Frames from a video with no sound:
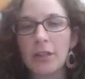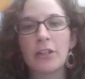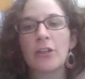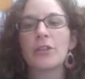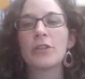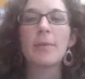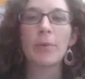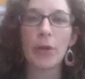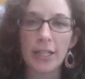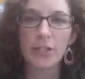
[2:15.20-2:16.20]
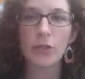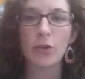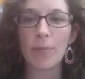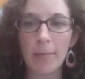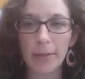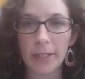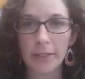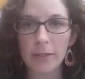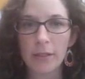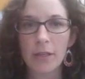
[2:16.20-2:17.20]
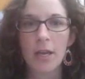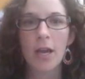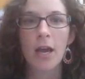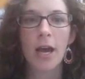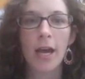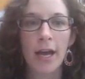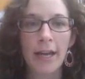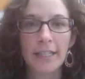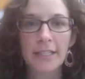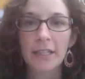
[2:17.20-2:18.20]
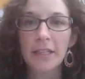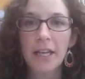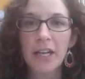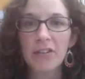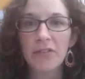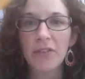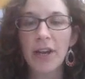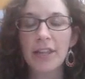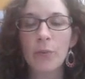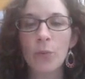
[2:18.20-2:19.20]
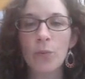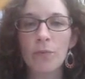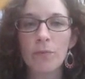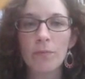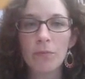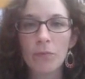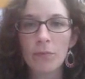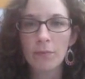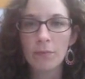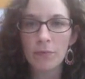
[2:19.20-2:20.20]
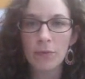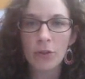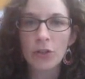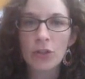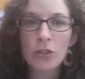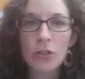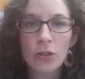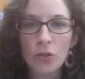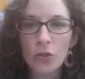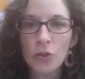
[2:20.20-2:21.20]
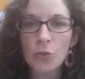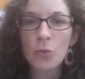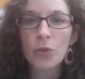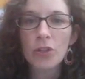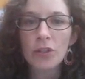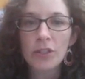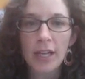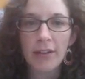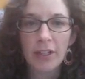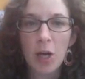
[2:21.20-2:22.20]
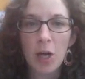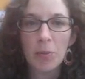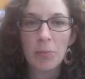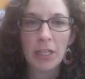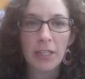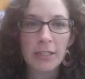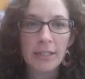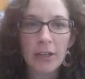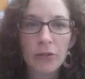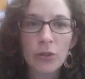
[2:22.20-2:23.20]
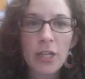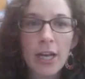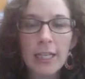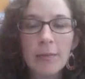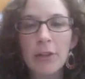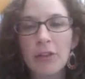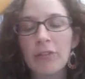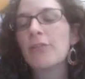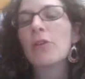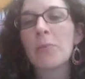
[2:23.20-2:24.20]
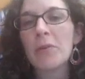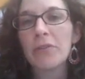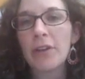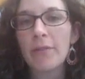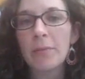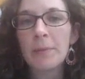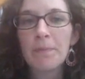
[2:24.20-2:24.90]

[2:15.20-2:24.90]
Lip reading: the Democrats and the Republicans, I need to clarify that those words have a couple meanings. Now, if we're talking about the form of government,